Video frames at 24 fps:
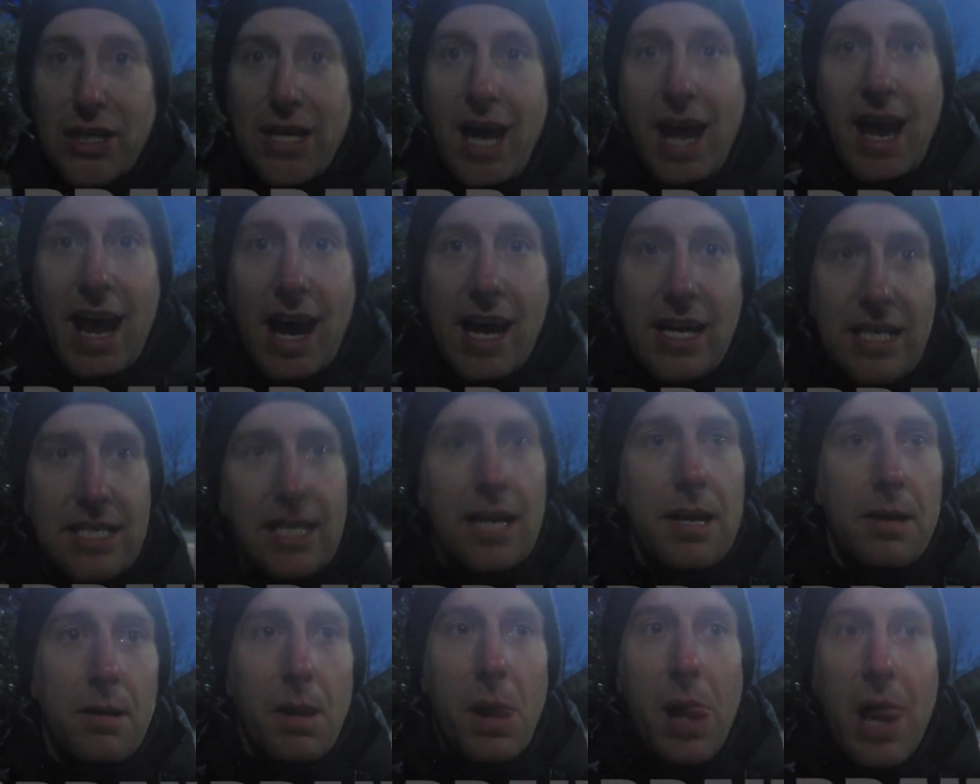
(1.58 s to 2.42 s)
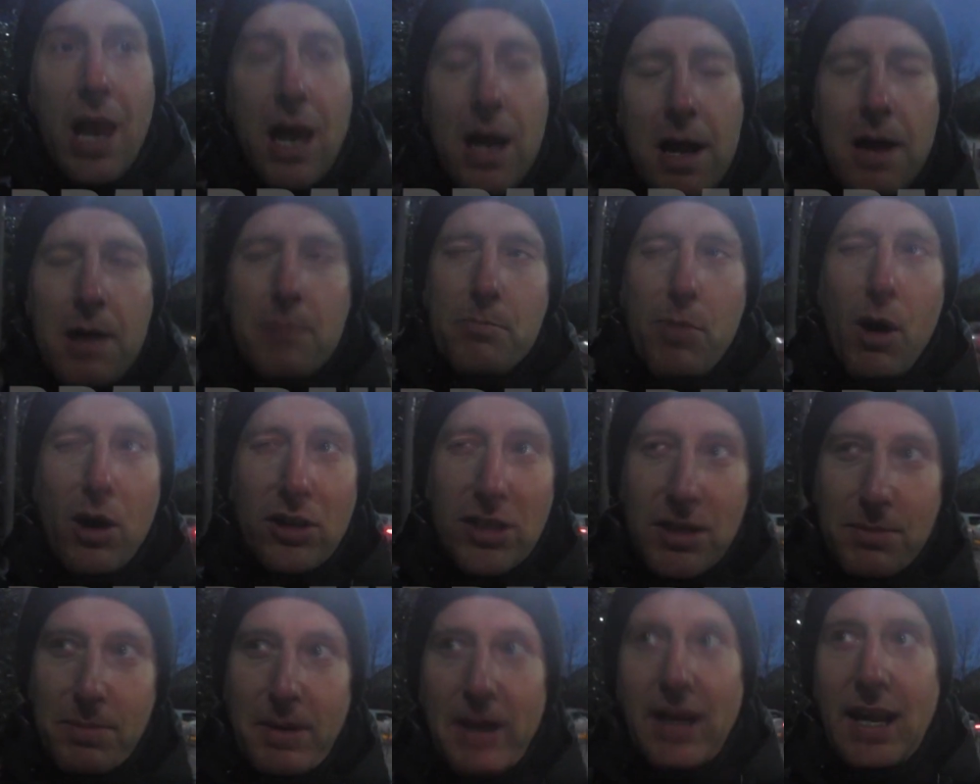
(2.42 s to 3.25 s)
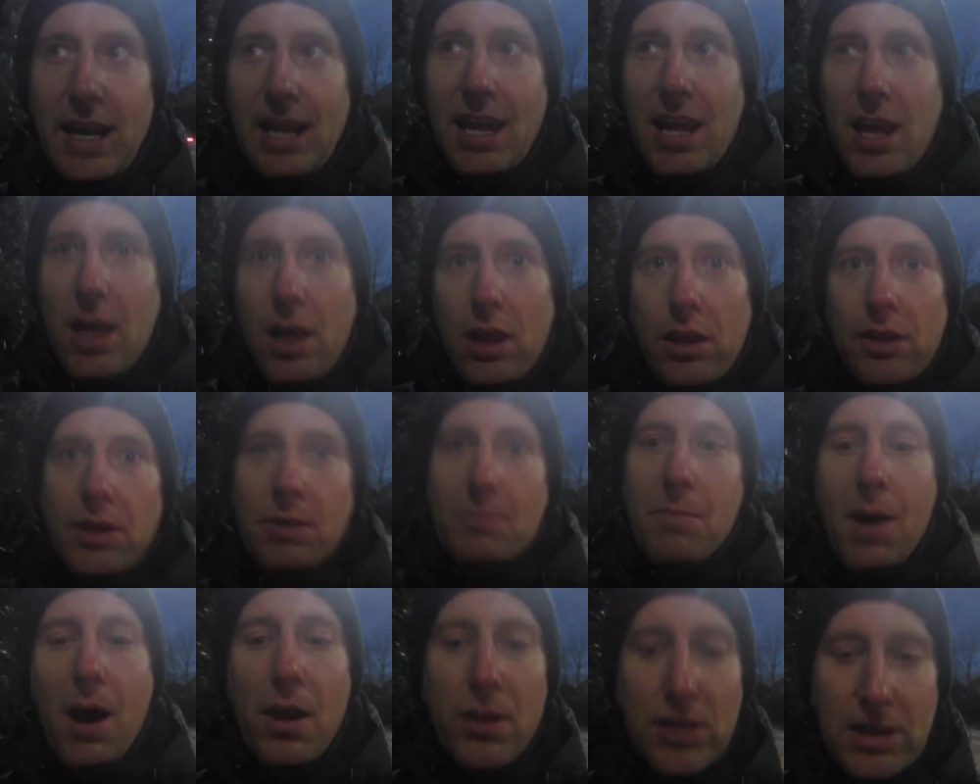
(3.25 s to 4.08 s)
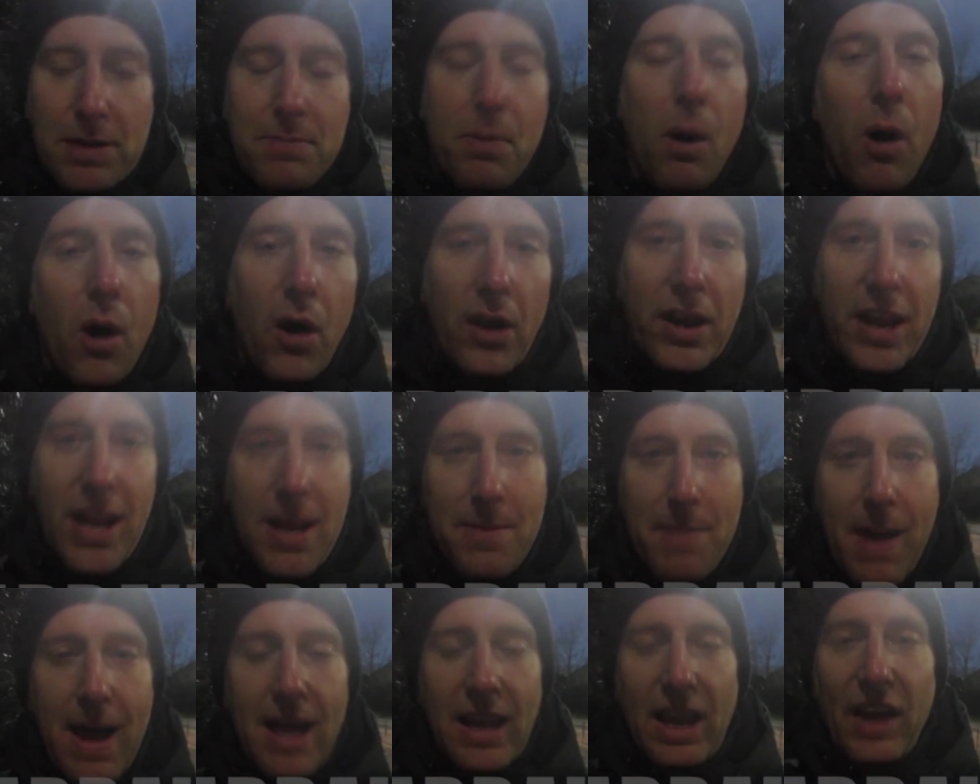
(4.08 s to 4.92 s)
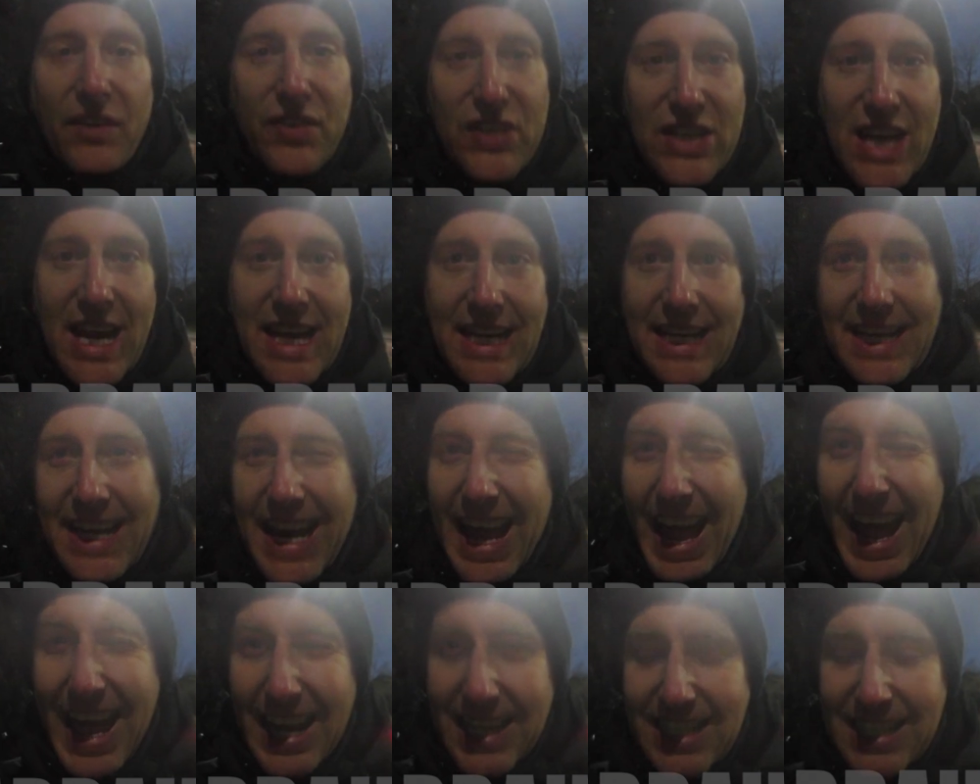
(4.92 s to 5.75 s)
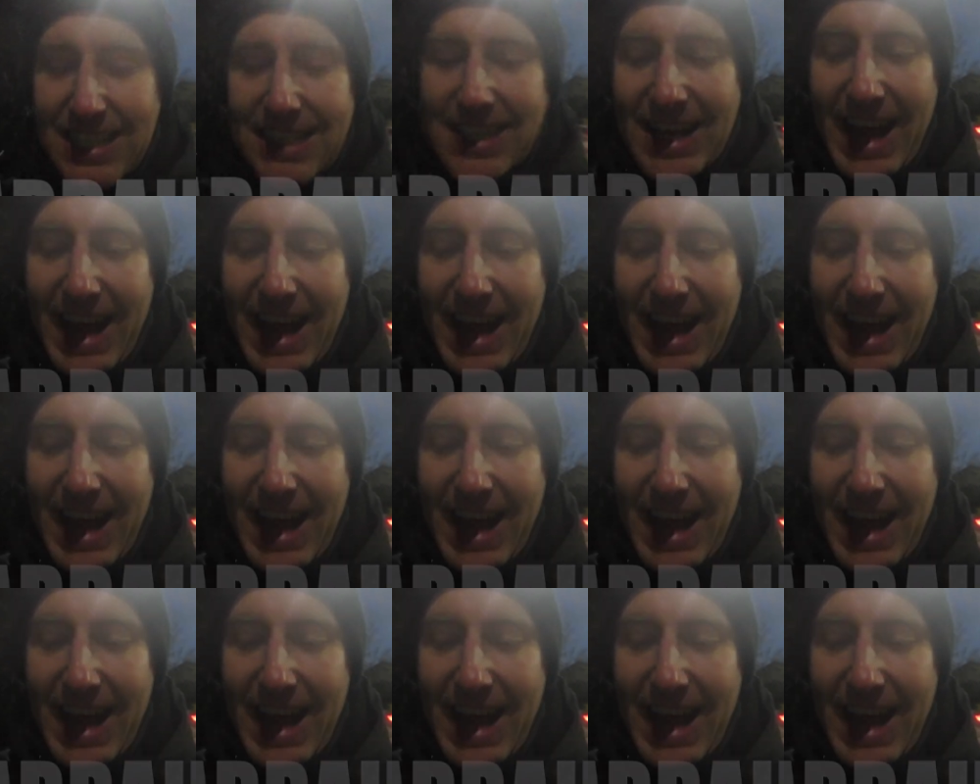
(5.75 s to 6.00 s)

today I sent possibly the most important email I've sent yet to